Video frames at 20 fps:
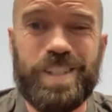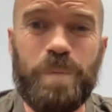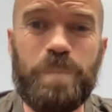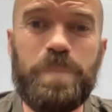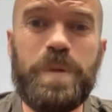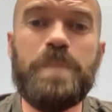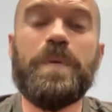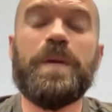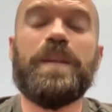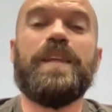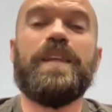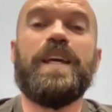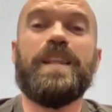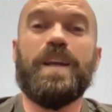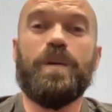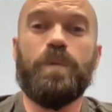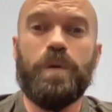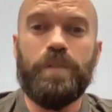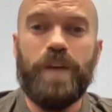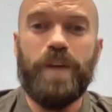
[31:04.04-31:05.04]
people think
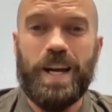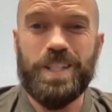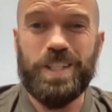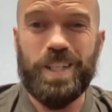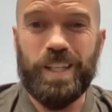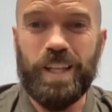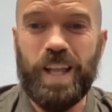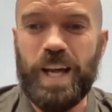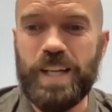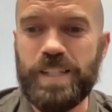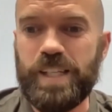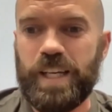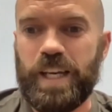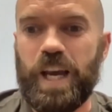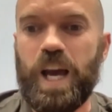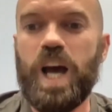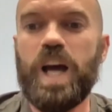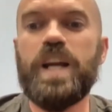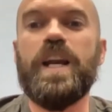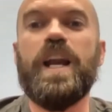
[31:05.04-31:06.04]
that we've actually lost
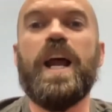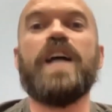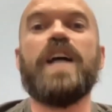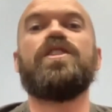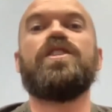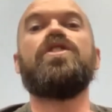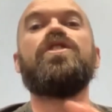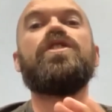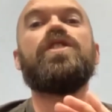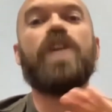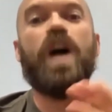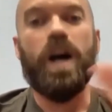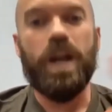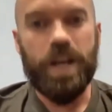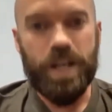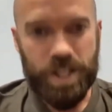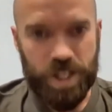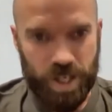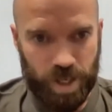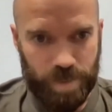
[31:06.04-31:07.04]
like an
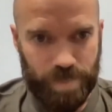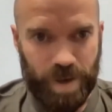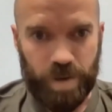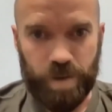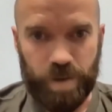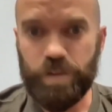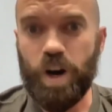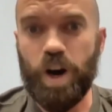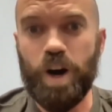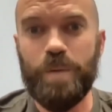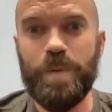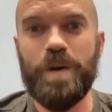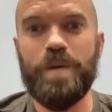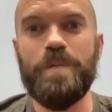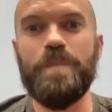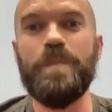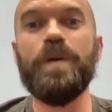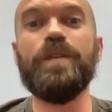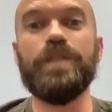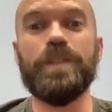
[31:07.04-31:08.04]
astonishing amount of carbon
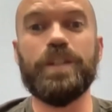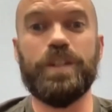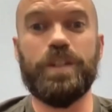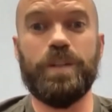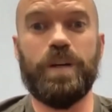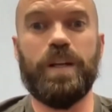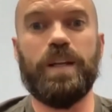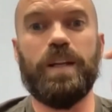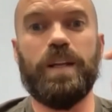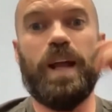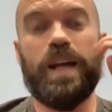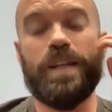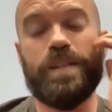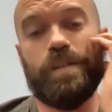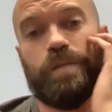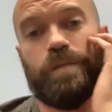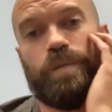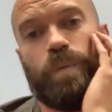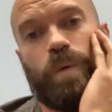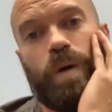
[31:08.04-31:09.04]
removal due to the loss
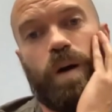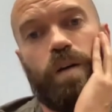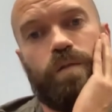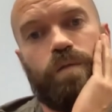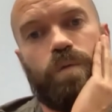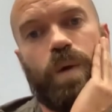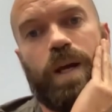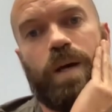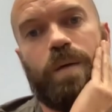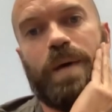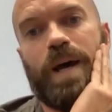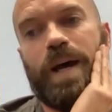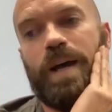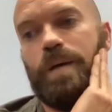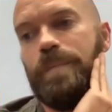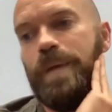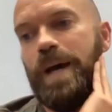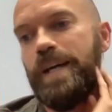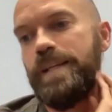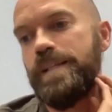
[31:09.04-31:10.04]
of whale
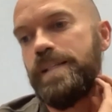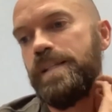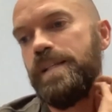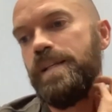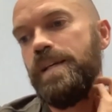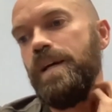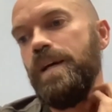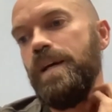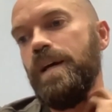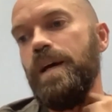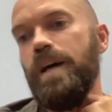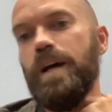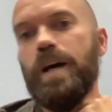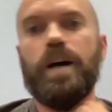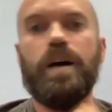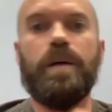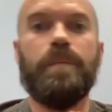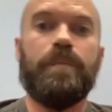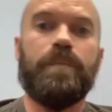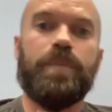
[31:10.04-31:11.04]
biomass.
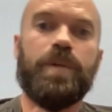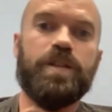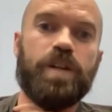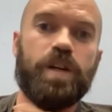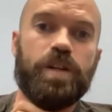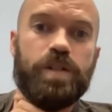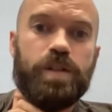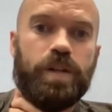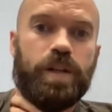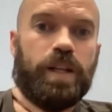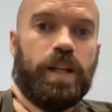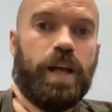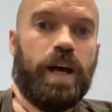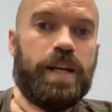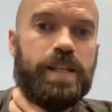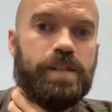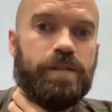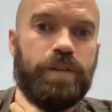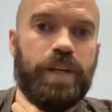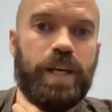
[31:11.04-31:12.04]
There's also the
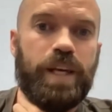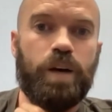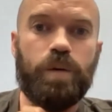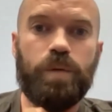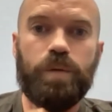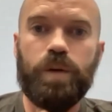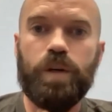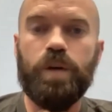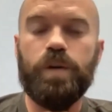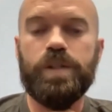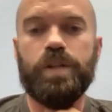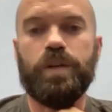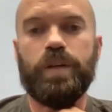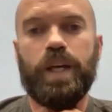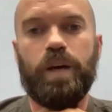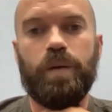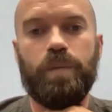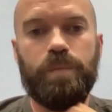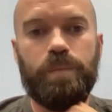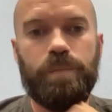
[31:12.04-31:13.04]
loss of coastal
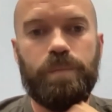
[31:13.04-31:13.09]
kelp